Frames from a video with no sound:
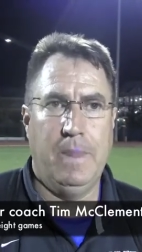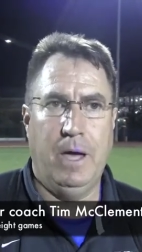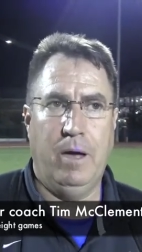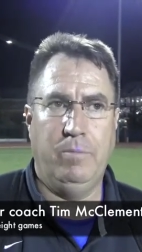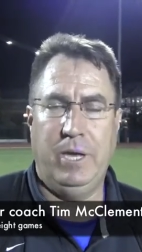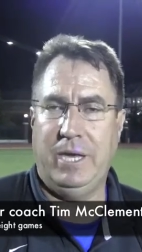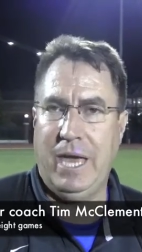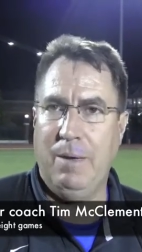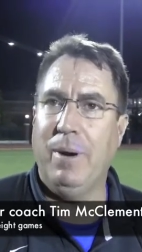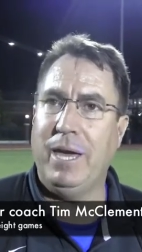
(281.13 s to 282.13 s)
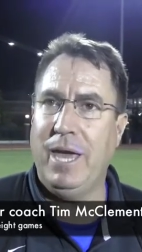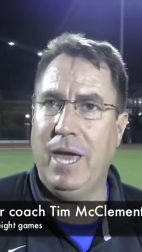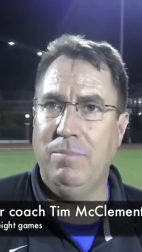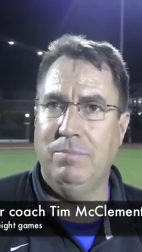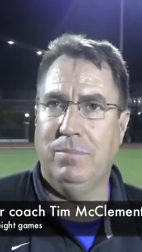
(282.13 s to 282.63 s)
um, it game by
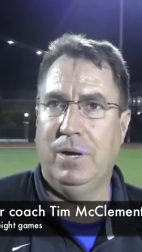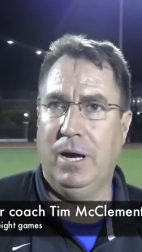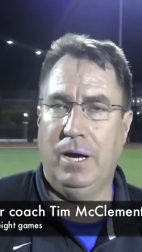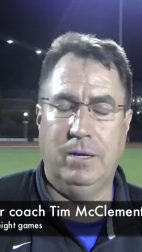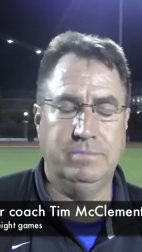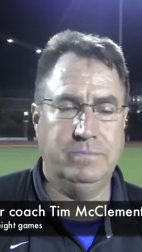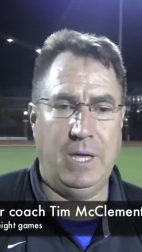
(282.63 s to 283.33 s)
game um,